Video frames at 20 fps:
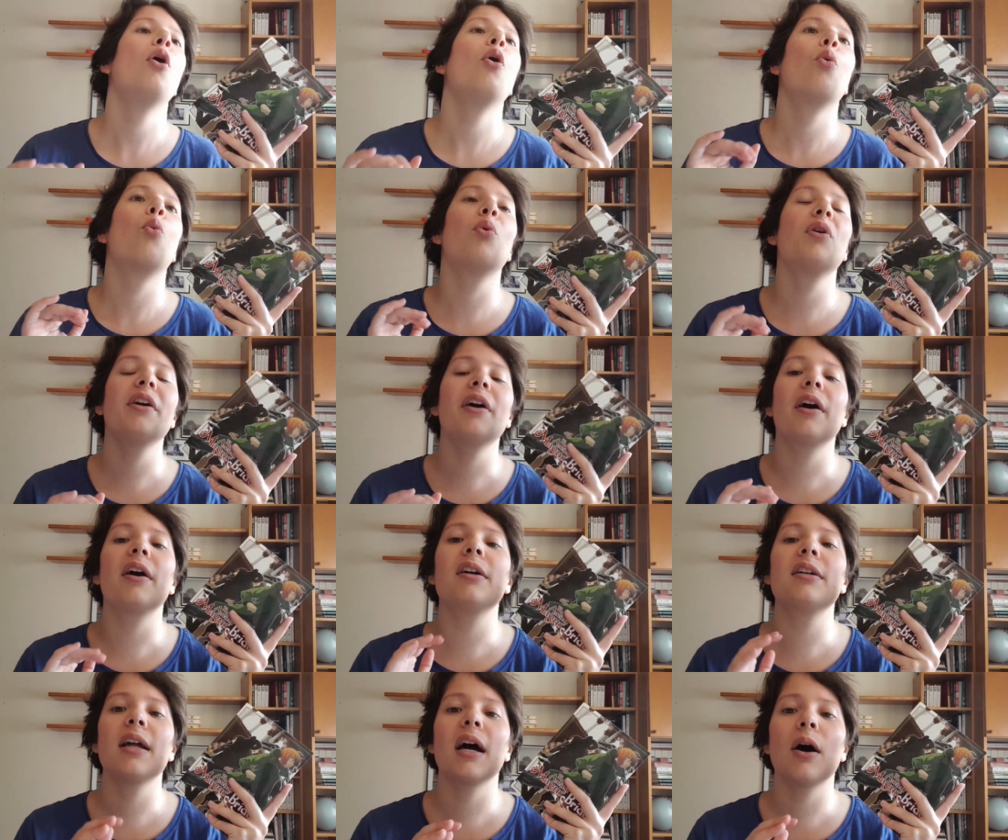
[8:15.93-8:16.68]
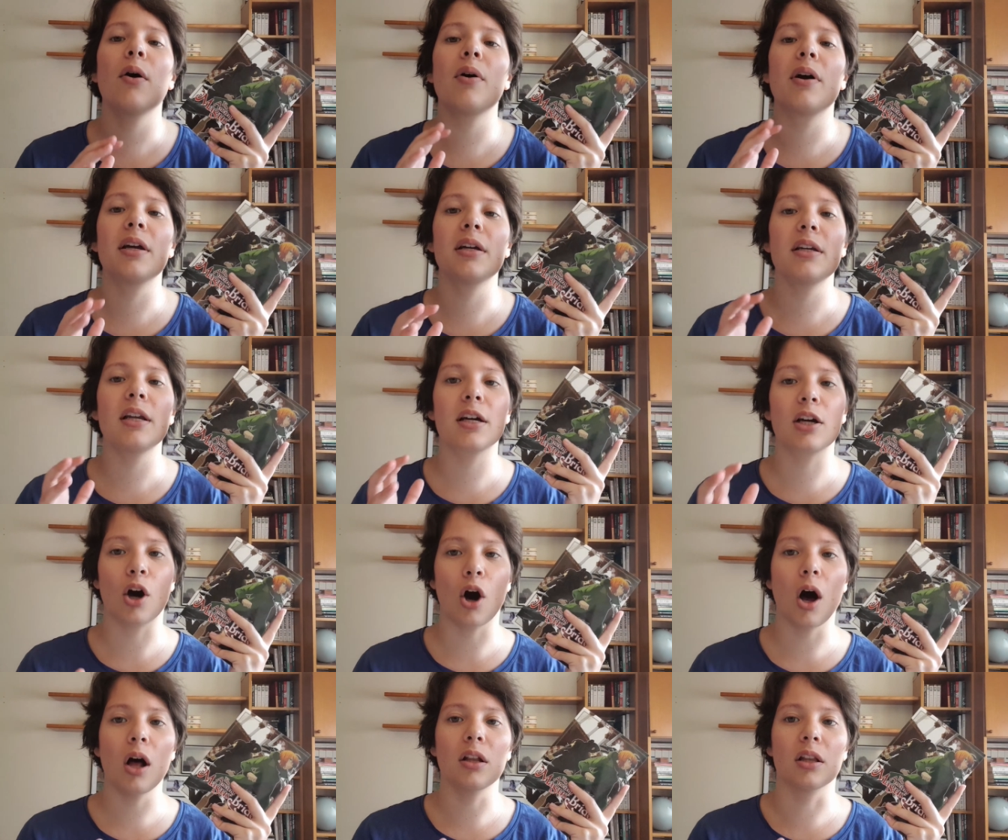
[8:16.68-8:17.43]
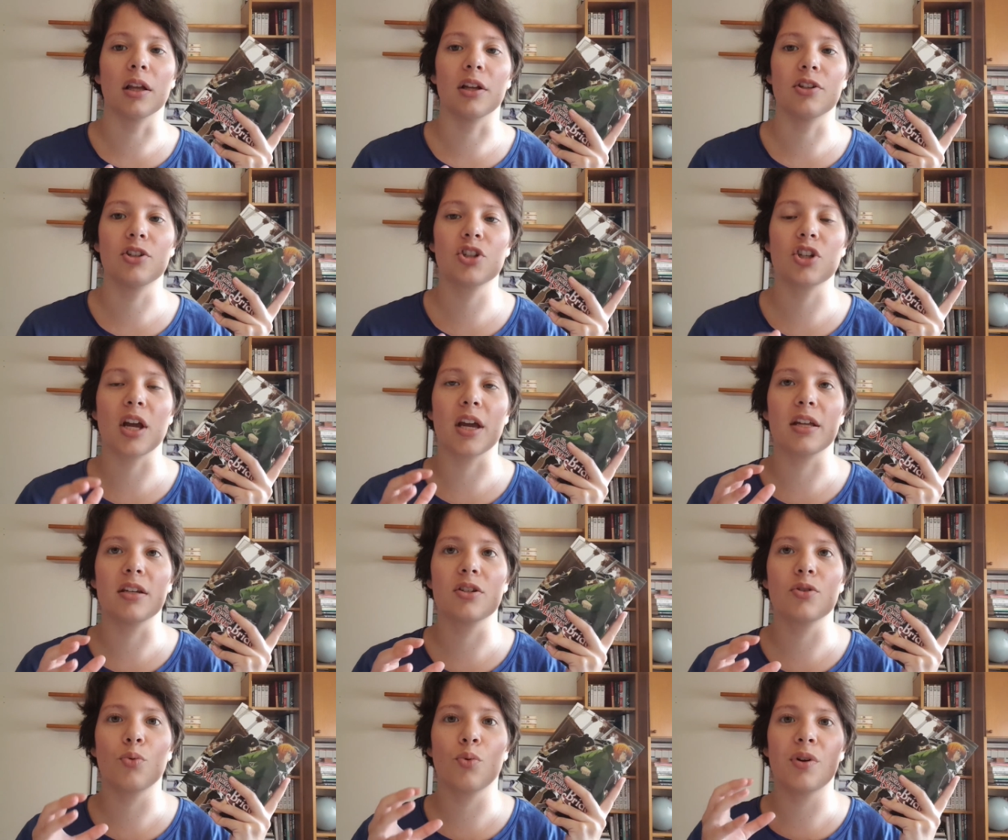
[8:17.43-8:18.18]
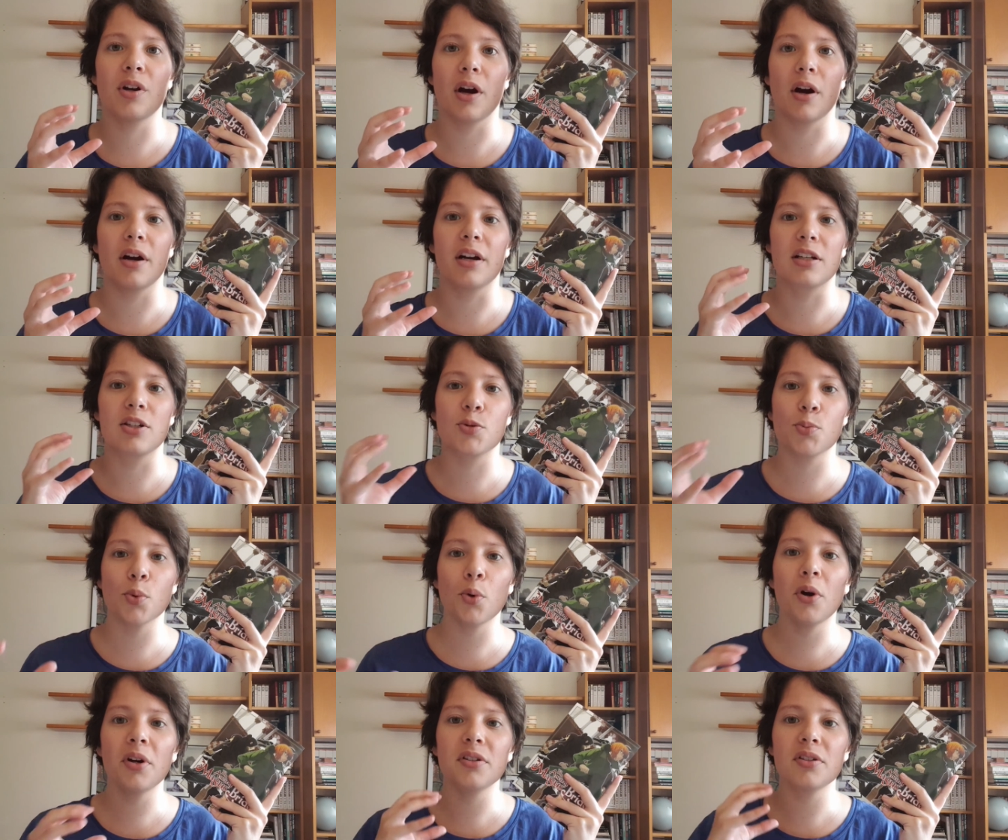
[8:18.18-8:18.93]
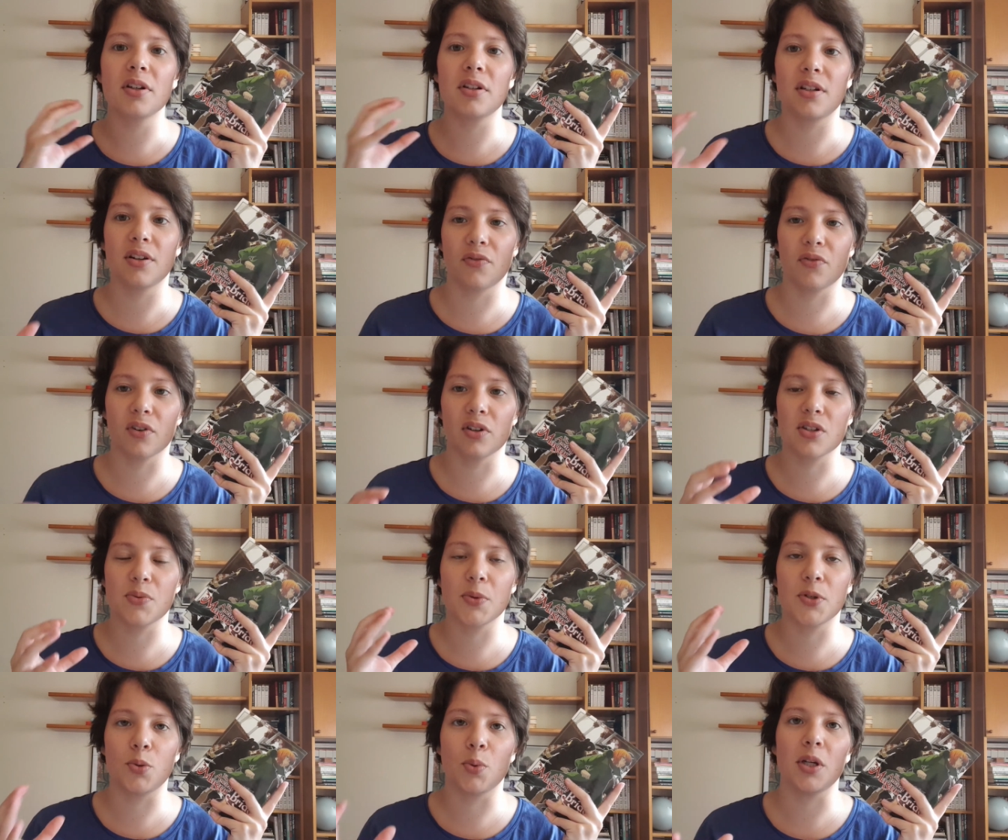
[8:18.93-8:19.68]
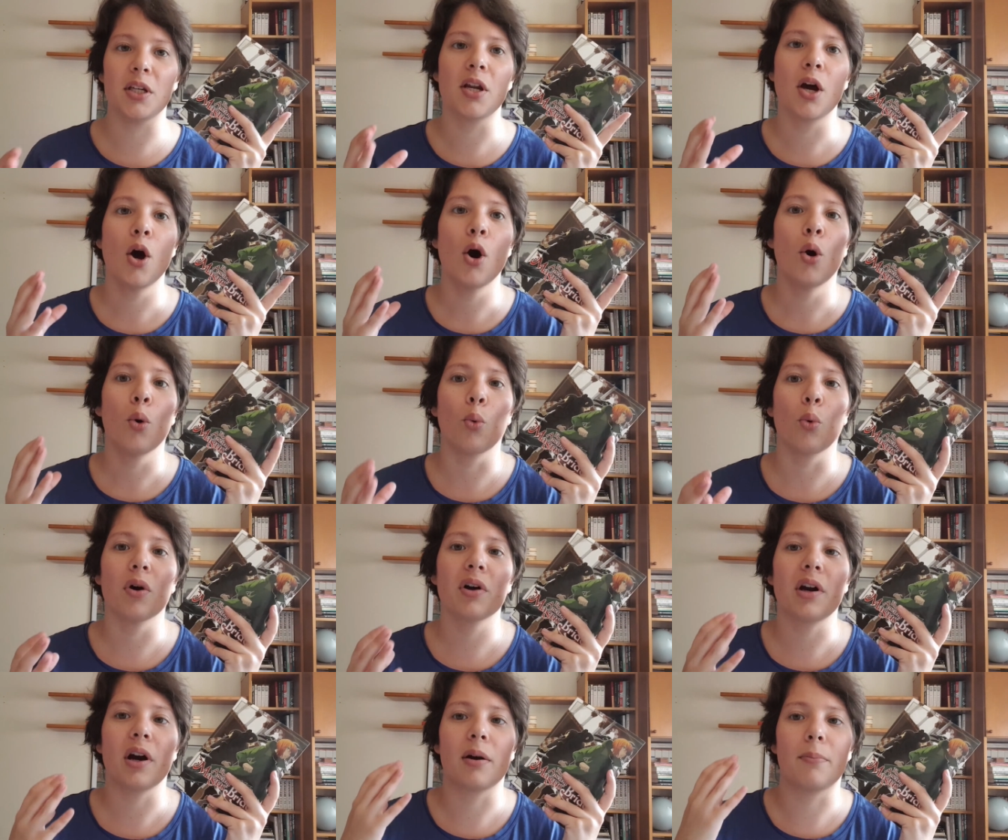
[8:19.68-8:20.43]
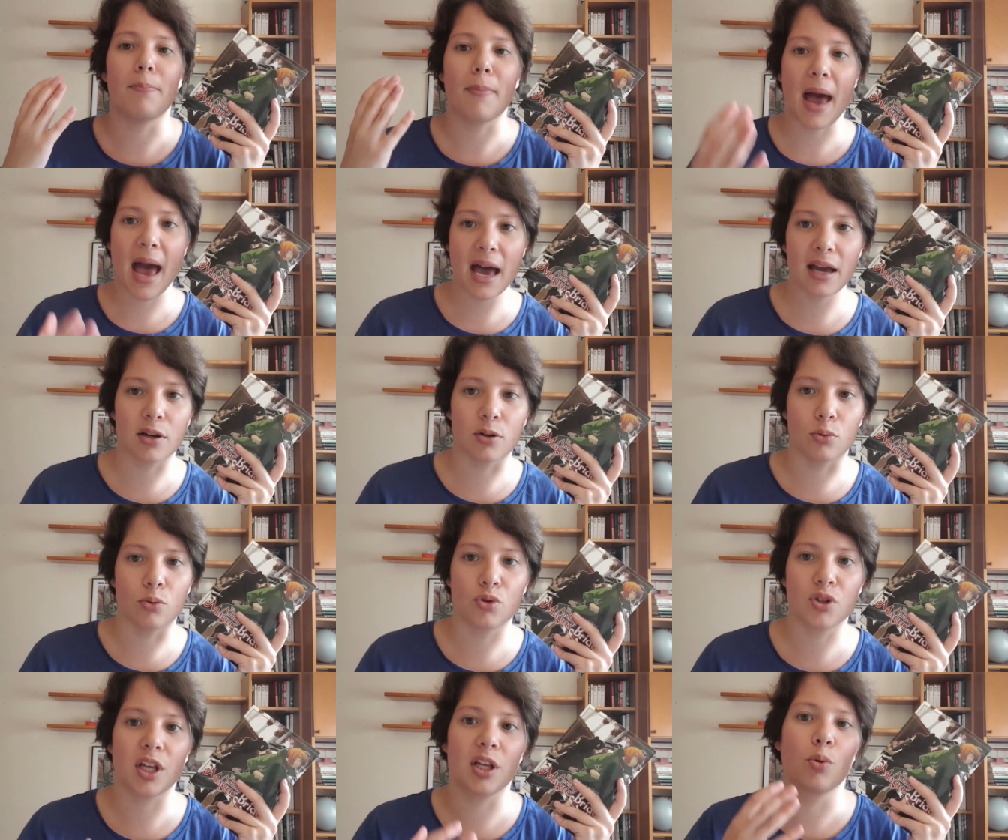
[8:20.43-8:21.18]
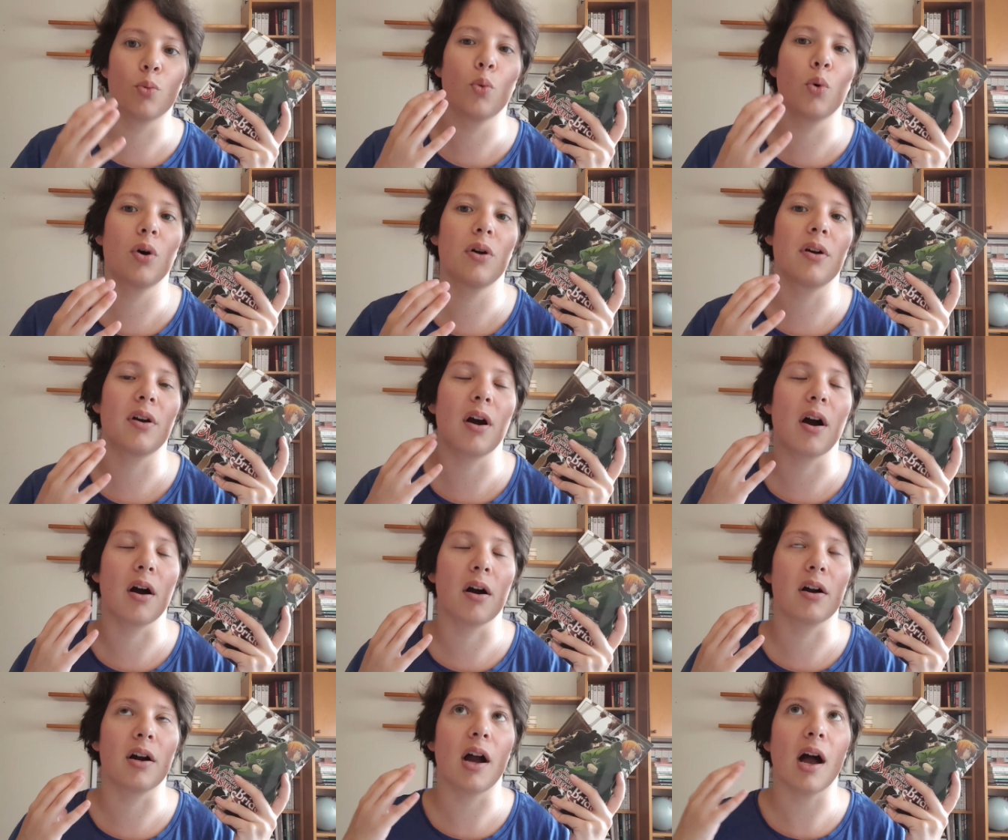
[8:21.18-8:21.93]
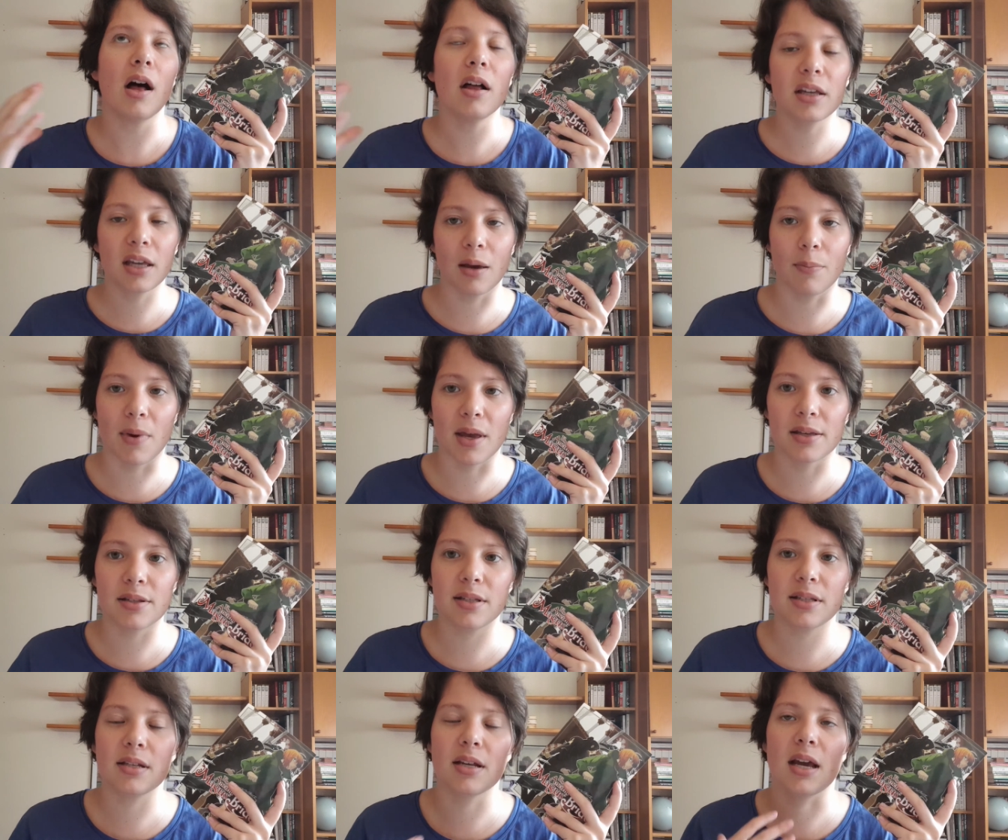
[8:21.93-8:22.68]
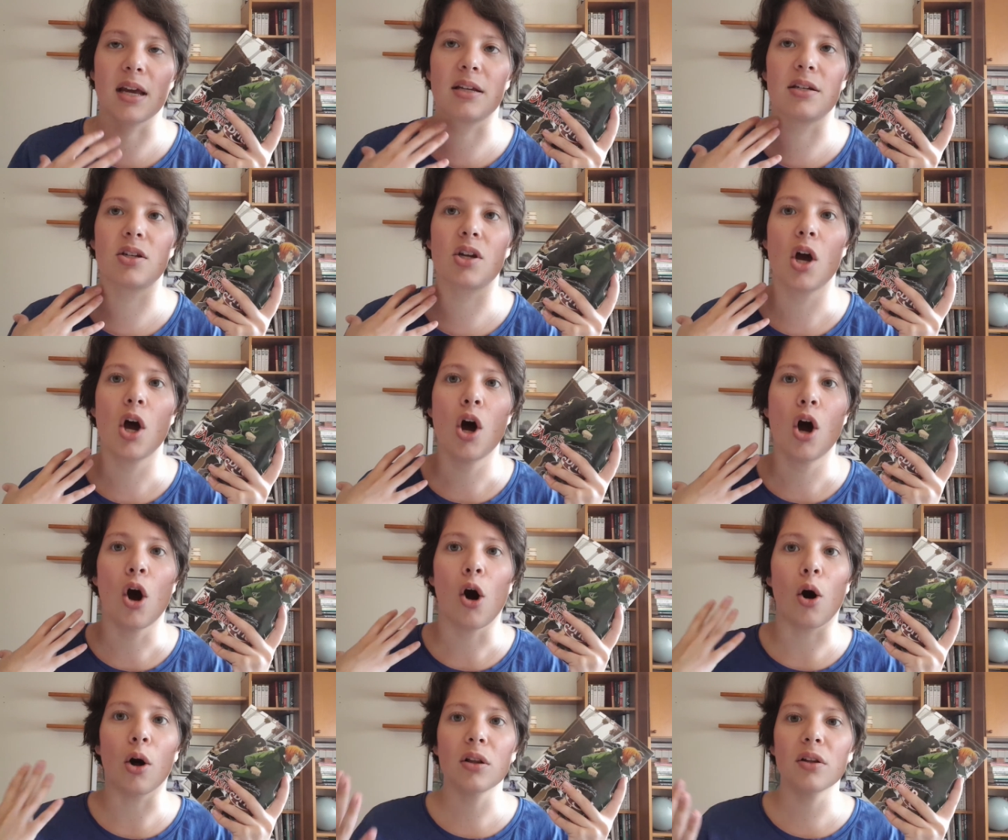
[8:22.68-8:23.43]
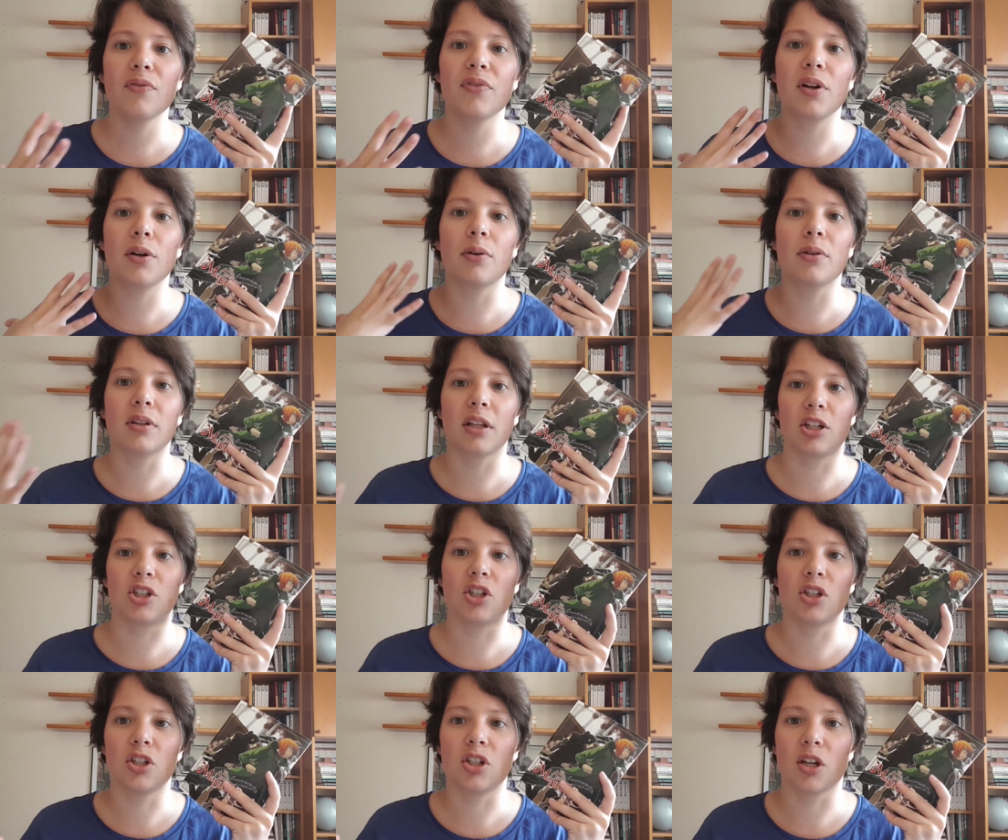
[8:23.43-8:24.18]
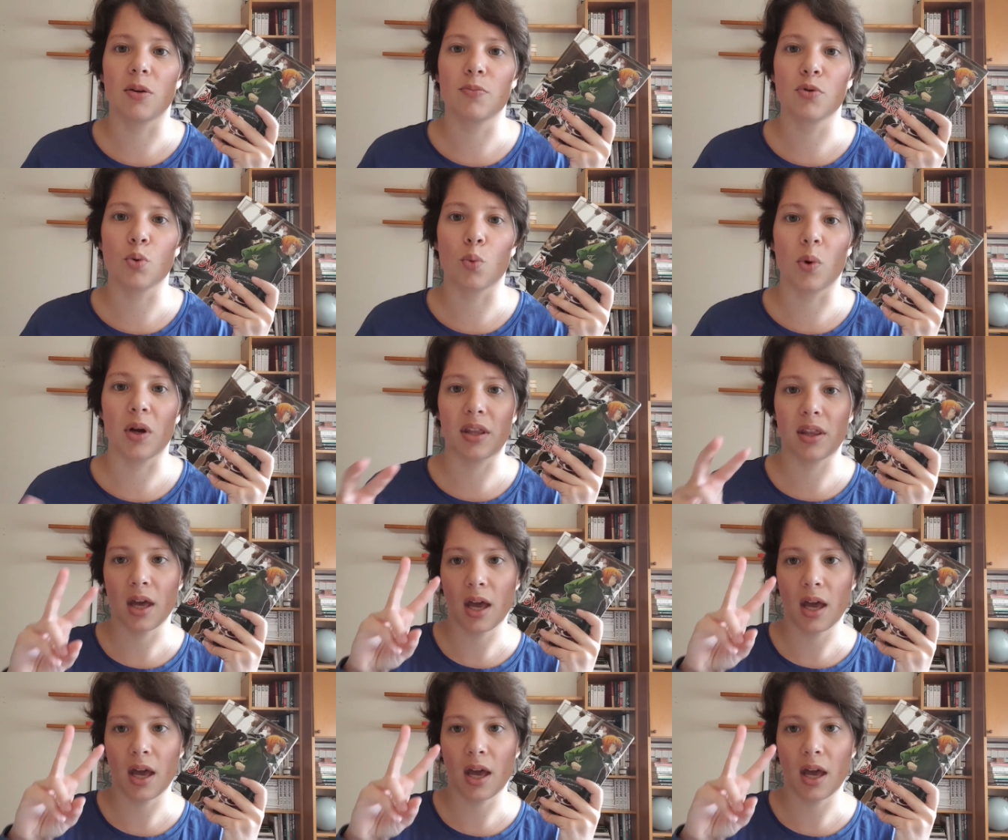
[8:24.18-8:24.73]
we are now in a college and we are exploring the difference between what are magus and what are alchemists and all of their relationships with